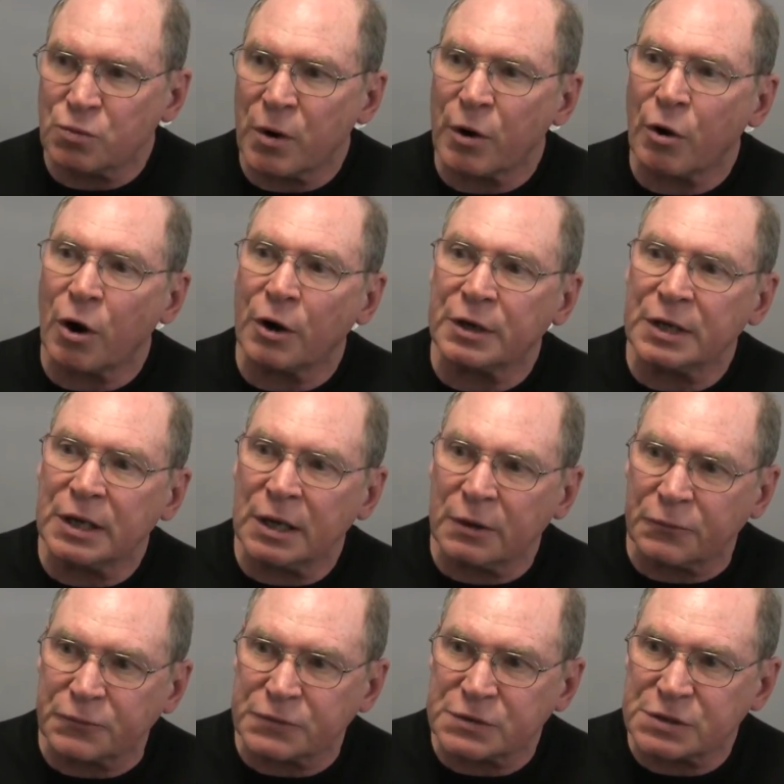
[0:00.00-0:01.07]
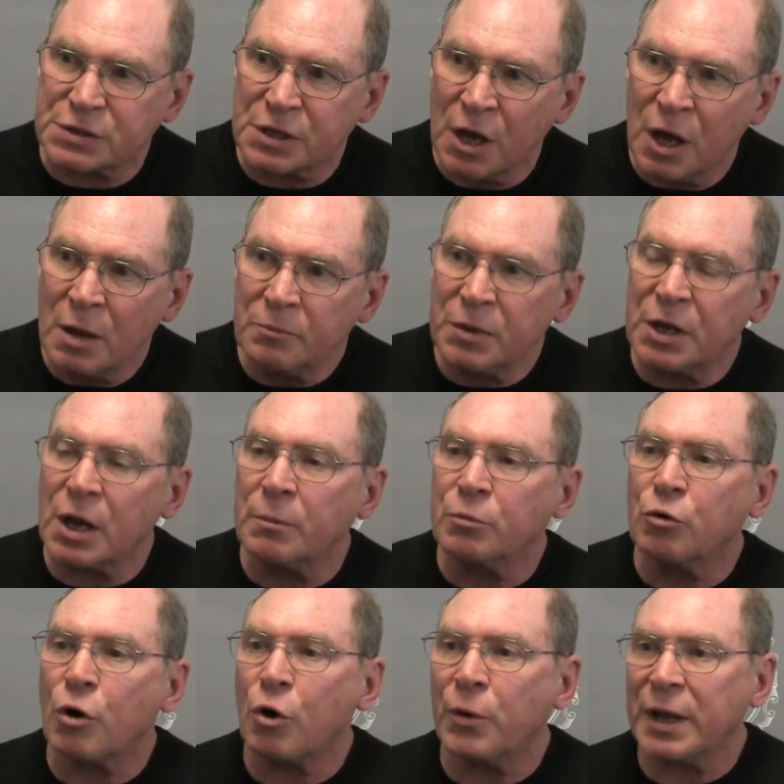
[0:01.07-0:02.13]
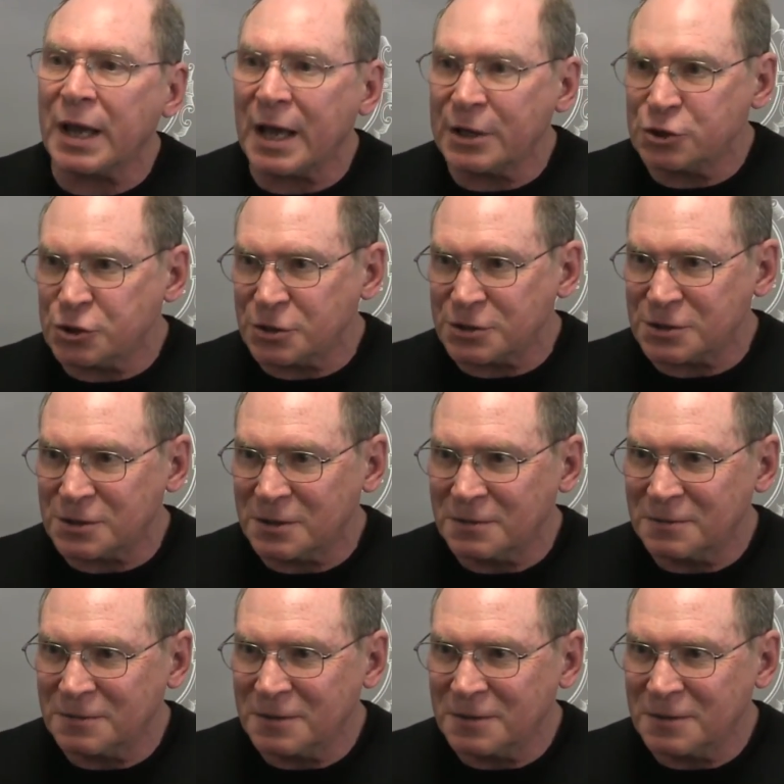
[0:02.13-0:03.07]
where our gifts become growing edges.